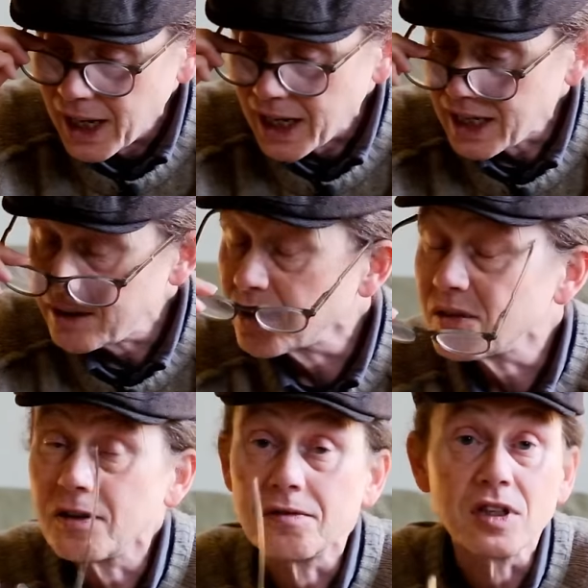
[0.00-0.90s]
Even the
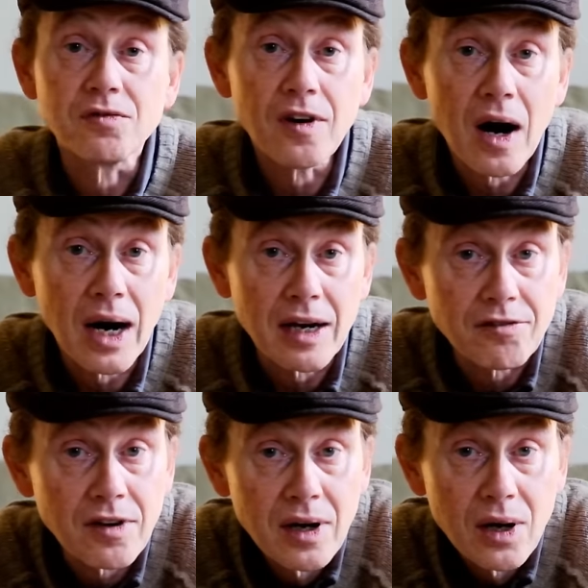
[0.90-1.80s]

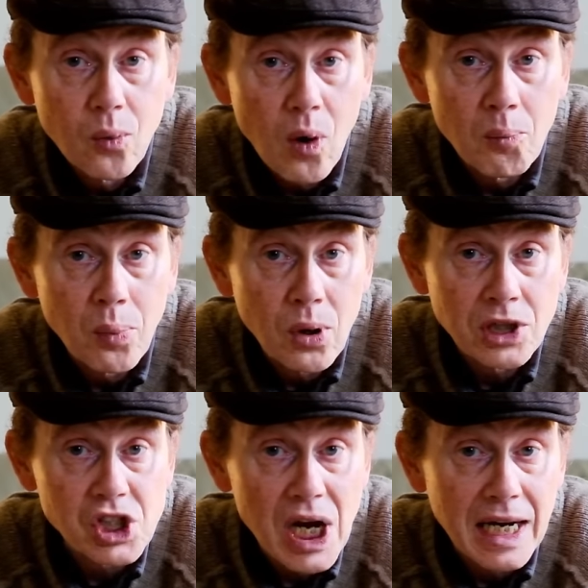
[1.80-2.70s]
55
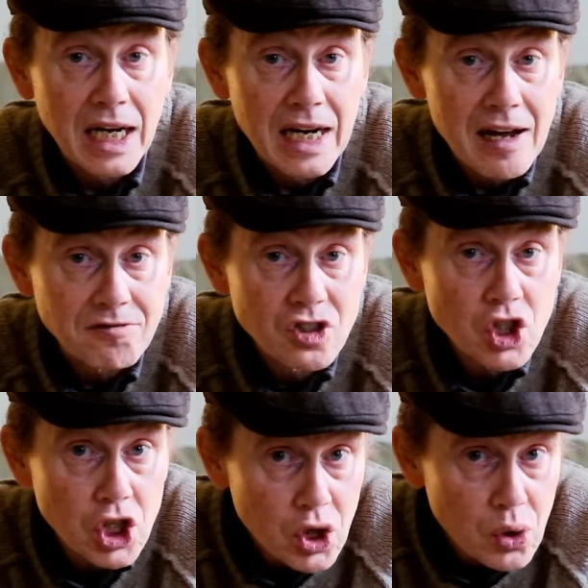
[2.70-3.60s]
1.8 and
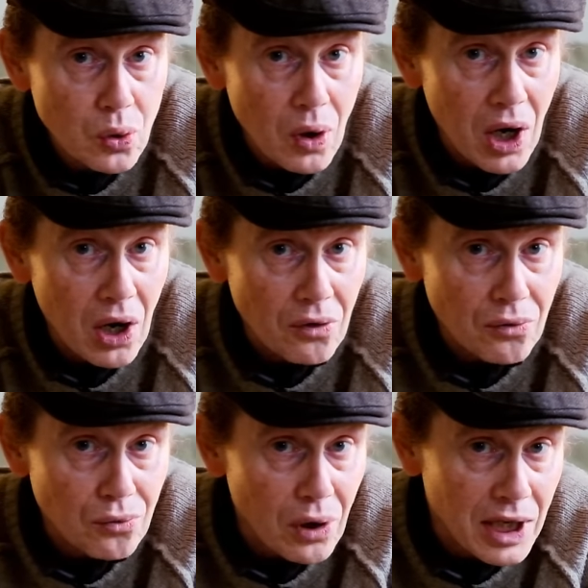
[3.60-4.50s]
f2 are
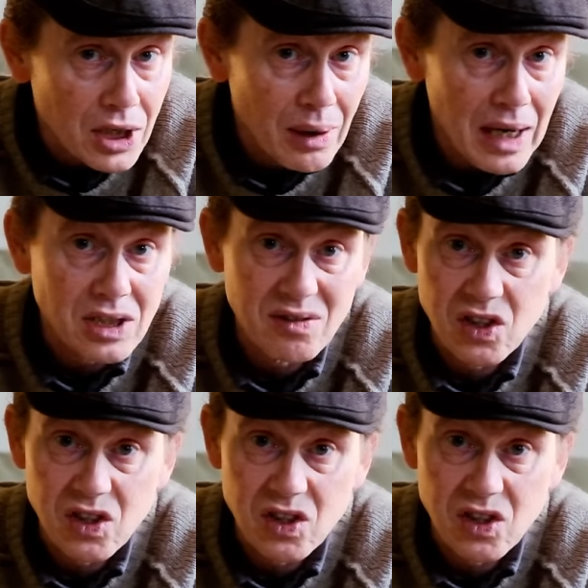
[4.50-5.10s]
radioactive.